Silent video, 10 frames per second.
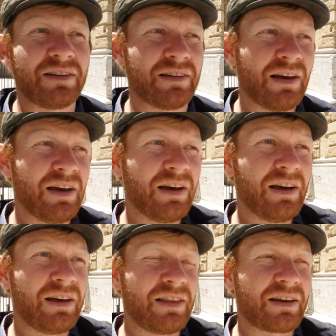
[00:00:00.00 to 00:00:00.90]
is
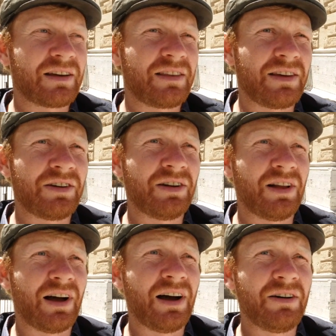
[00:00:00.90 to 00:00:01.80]
the
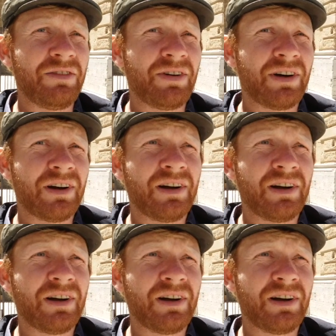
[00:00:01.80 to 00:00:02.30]
Cathedral of